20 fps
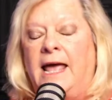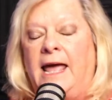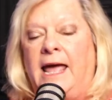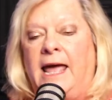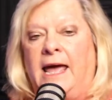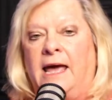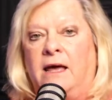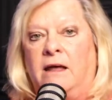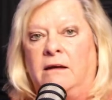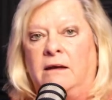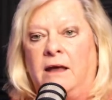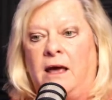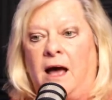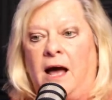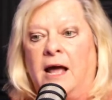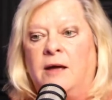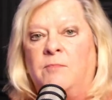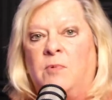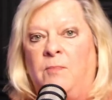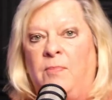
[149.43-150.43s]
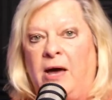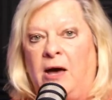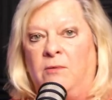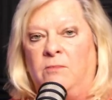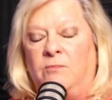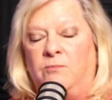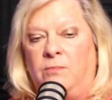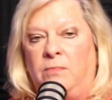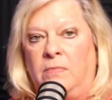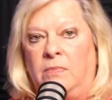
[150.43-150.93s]
and I'm about
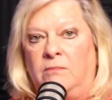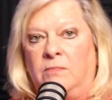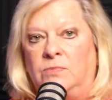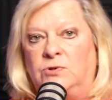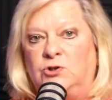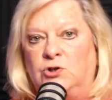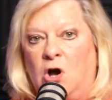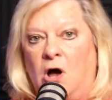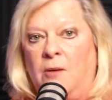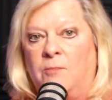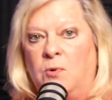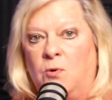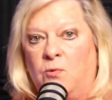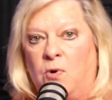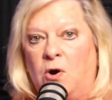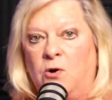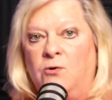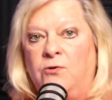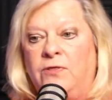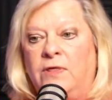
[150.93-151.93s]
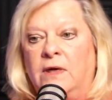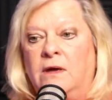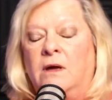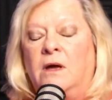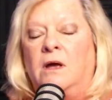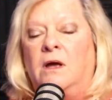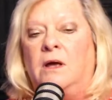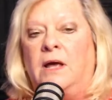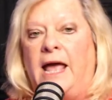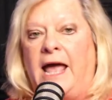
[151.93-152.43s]
job growth
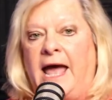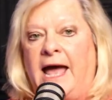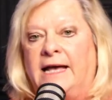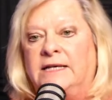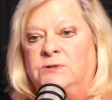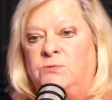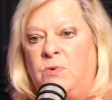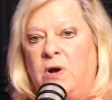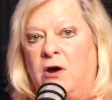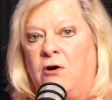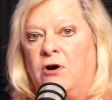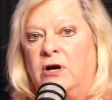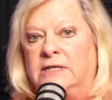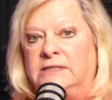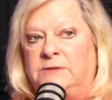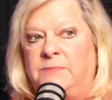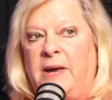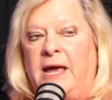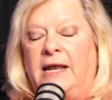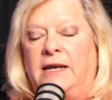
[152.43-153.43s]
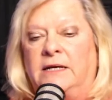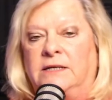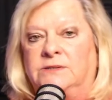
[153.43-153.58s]
as we are expanding.